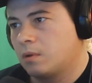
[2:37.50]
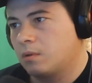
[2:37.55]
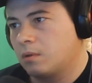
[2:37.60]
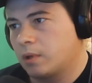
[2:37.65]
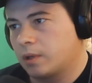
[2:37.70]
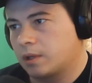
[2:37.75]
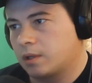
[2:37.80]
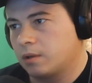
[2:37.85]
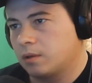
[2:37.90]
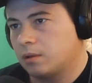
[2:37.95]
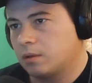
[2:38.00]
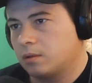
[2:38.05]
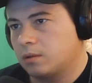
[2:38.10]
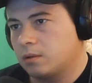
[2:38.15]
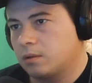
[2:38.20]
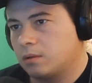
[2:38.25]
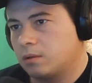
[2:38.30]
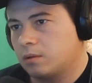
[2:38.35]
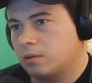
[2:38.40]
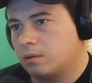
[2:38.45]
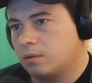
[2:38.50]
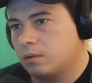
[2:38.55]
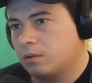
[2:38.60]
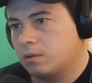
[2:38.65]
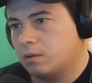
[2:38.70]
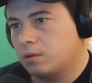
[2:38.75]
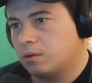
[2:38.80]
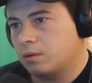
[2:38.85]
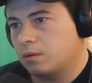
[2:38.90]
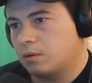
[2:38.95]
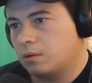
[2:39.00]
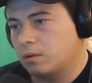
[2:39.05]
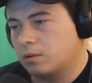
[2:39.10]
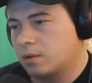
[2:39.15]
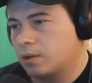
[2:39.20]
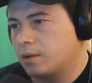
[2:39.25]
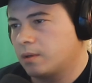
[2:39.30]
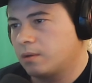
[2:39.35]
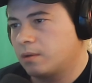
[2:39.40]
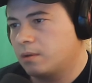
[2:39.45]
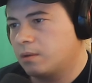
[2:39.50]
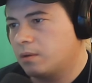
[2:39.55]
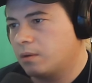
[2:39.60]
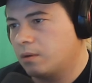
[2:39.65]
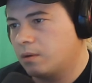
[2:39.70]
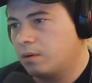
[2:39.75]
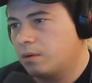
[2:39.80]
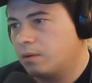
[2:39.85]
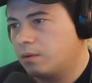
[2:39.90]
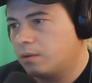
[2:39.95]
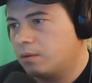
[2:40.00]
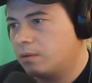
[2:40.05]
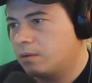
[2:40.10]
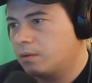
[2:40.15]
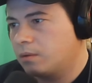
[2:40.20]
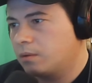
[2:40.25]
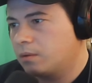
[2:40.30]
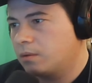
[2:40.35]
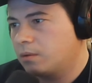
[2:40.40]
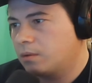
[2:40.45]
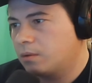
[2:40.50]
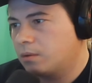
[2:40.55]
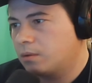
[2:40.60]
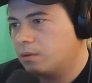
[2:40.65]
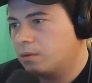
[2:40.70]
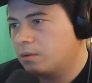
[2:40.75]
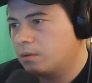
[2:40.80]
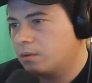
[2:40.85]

like okay, all right. You have